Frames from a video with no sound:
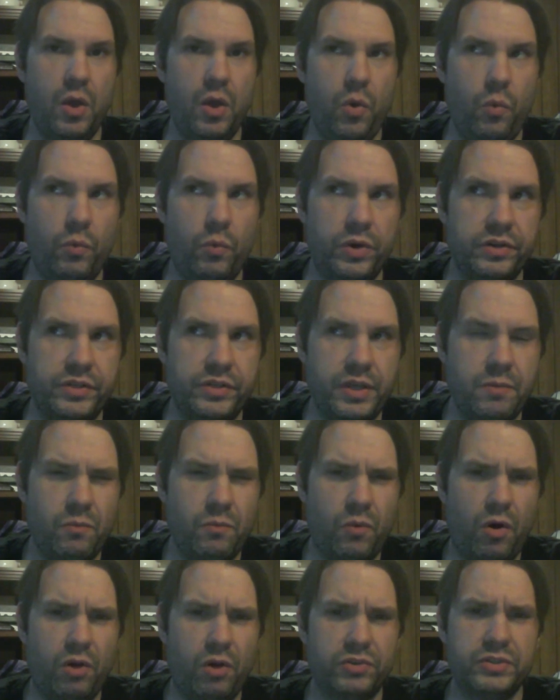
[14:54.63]
When Tim
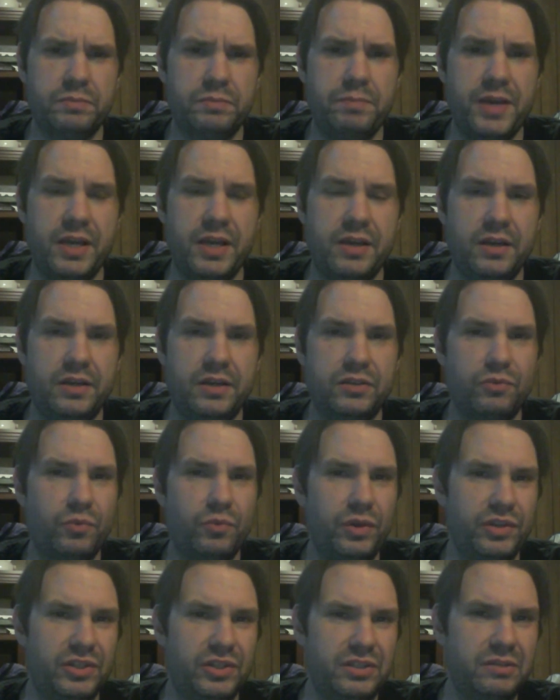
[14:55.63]
Walz speaks, he doesn't
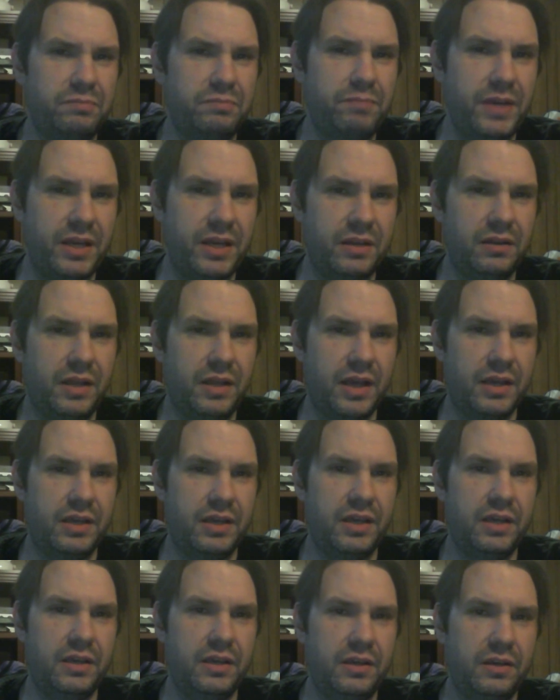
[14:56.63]
really speak like
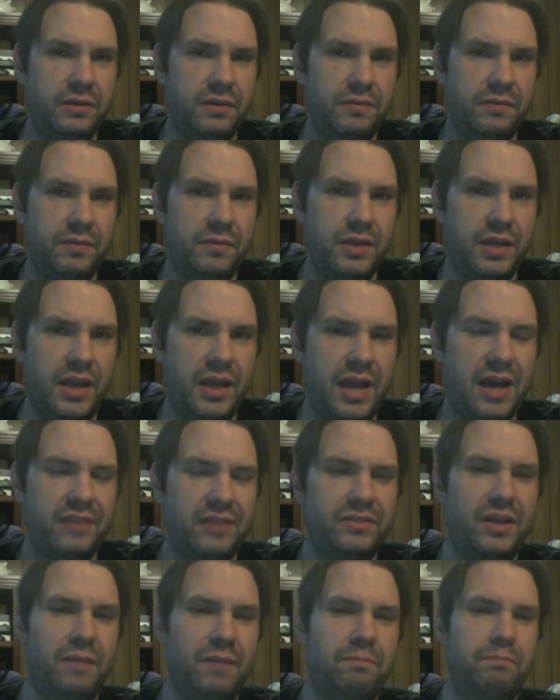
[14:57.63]
he
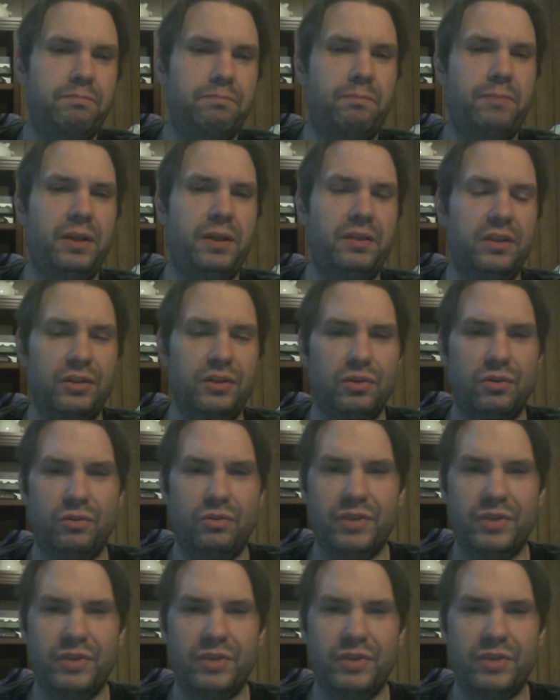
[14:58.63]
has that political